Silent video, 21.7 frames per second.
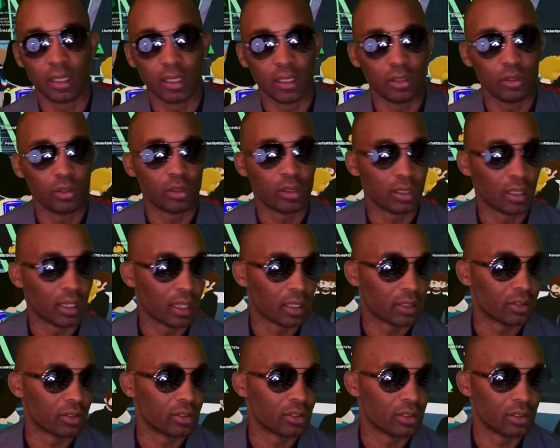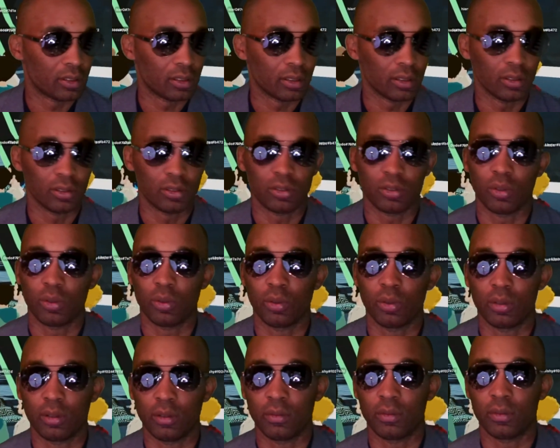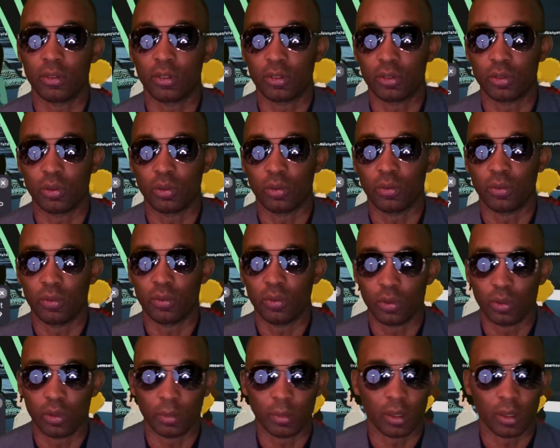and you can actually see the store in a virtual form.